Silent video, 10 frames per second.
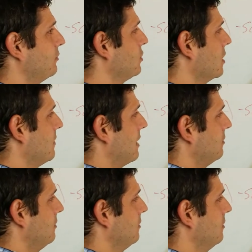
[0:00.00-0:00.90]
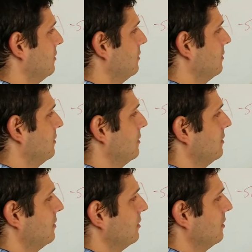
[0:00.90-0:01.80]
we're talking about
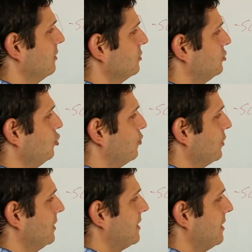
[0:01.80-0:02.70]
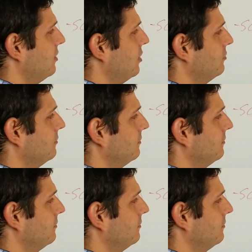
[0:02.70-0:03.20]
Super Nintendo,